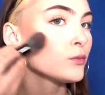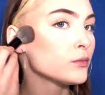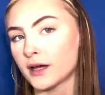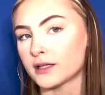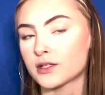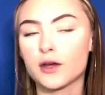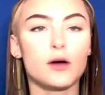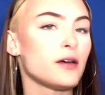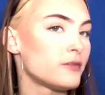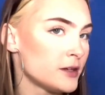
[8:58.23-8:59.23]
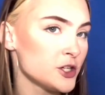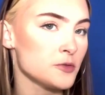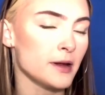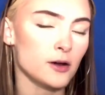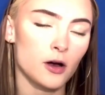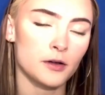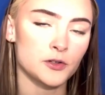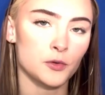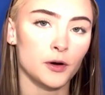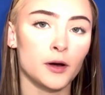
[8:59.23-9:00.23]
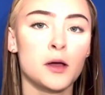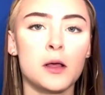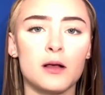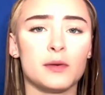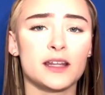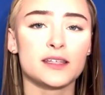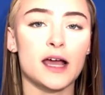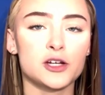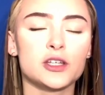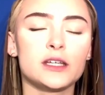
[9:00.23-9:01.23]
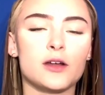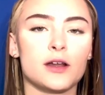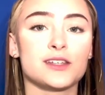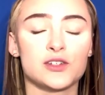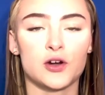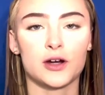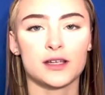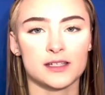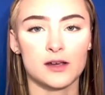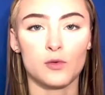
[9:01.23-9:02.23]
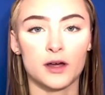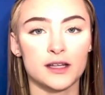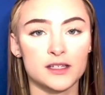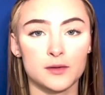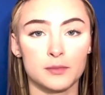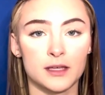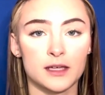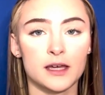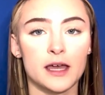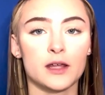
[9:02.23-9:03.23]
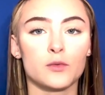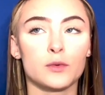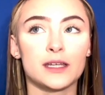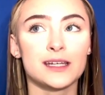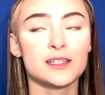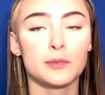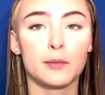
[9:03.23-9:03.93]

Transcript: Okay, so I finished my contour, but it's actually not as dark as I want it to be, and we need to be able